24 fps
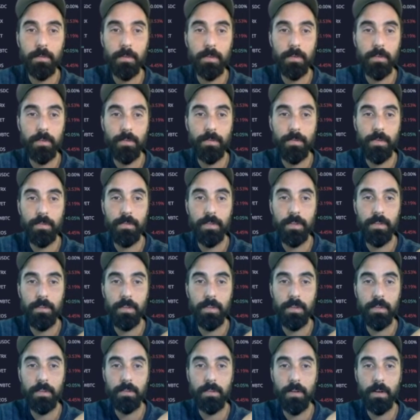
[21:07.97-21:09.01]
which is
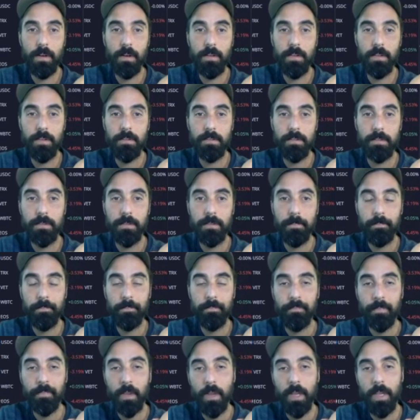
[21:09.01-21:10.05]
$56
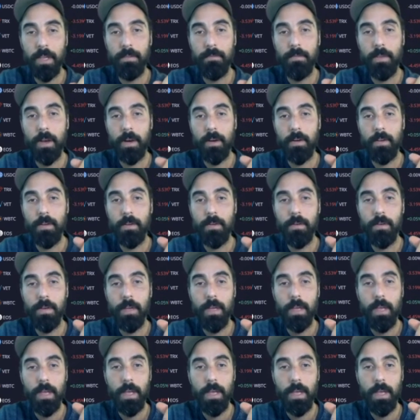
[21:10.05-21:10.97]
in value,